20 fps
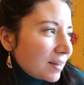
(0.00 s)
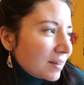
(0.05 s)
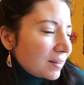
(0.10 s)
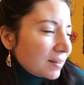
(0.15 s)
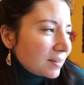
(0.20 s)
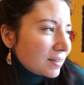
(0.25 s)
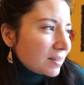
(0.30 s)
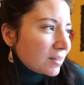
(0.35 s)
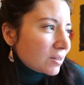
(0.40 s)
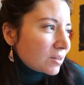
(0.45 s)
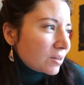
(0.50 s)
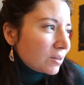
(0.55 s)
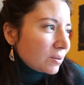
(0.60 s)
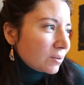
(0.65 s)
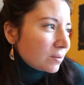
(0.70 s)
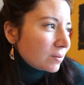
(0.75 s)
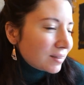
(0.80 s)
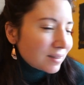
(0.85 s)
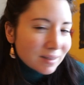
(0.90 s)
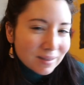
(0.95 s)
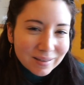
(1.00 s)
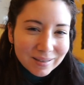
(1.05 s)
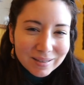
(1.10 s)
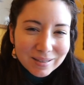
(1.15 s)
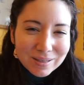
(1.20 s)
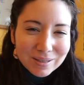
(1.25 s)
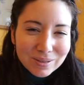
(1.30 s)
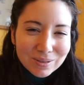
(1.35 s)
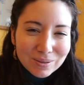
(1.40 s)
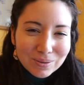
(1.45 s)
This is cute.
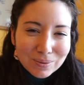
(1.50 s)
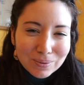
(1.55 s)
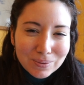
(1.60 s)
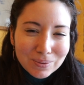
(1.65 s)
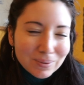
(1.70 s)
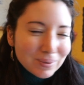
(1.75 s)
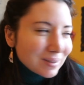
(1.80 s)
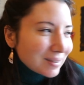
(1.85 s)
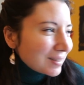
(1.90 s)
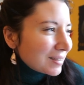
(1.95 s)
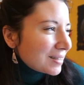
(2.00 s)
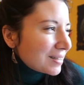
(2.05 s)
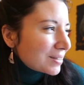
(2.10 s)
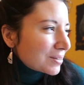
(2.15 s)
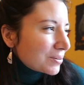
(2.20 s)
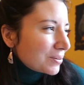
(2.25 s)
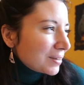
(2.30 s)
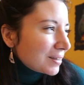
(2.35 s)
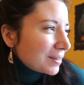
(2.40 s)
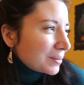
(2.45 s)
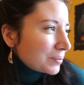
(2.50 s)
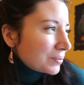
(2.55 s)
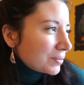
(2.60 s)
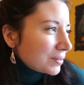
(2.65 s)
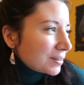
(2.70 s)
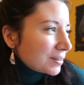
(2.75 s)
This is cool. This is creative.